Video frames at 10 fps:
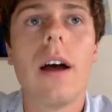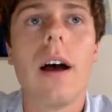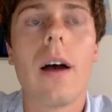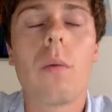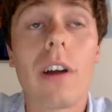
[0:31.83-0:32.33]

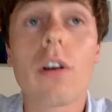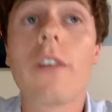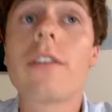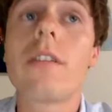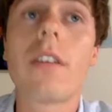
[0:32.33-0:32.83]
where it's
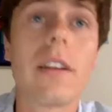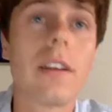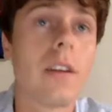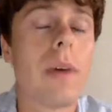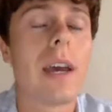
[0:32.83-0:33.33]
often
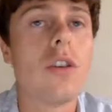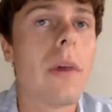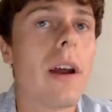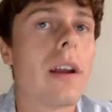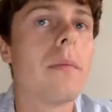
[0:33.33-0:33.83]
cited as being
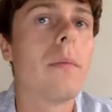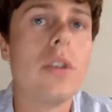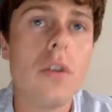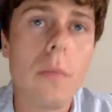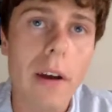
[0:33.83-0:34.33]

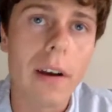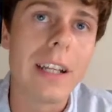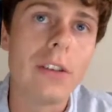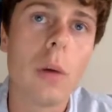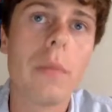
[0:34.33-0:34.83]

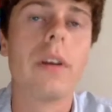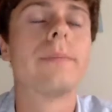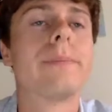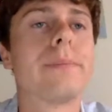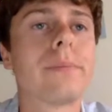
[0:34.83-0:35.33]
numerically
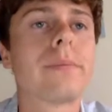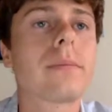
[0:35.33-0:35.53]
dominant.